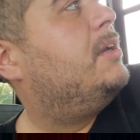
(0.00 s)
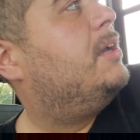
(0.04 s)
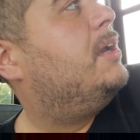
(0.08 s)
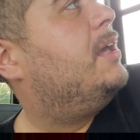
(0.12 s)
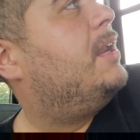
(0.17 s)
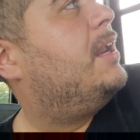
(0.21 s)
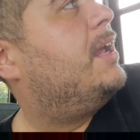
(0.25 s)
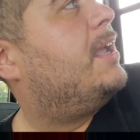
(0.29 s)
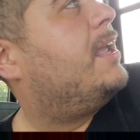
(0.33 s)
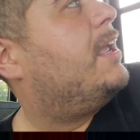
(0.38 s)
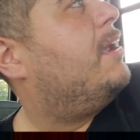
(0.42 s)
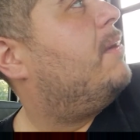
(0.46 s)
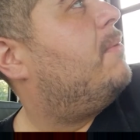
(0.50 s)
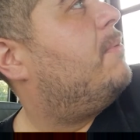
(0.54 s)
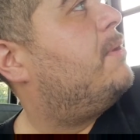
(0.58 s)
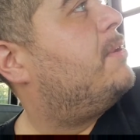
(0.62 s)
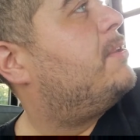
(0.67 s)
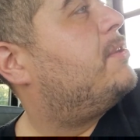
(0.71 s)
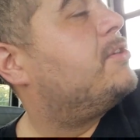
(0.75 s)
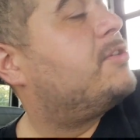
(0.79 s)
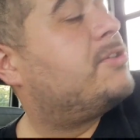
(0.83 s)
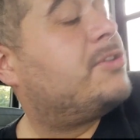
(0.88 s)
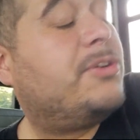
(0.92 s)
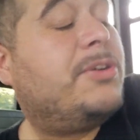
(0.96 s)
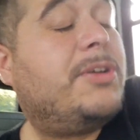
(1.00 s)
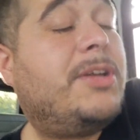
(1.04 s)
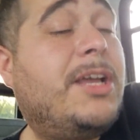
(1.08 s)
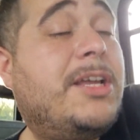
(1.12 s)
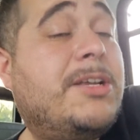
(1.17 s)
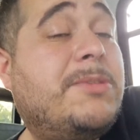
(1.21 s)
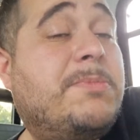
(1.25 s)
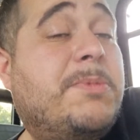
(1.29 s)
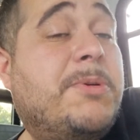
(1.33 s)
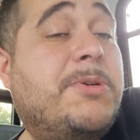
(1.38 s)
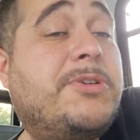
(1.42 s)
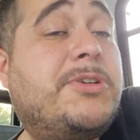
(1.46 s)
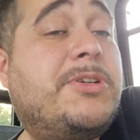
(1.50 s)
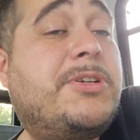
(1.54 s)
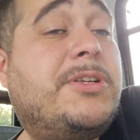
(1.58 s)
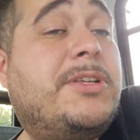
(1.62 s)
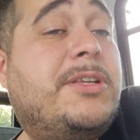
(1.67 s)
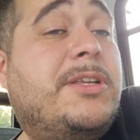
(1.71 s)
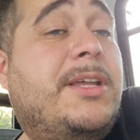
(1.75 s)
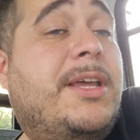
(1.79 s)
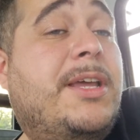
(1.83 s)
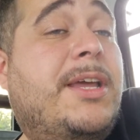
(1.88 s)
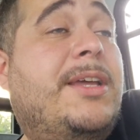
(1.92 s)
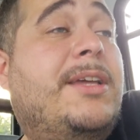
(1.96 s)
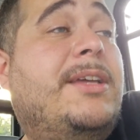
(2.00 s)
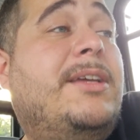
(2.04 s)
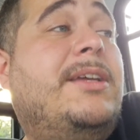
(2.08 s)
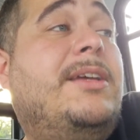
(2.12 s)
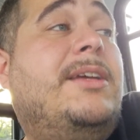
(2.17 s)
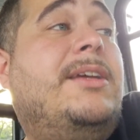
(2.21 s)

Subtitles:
and I can't wait to show you guys pictures of that.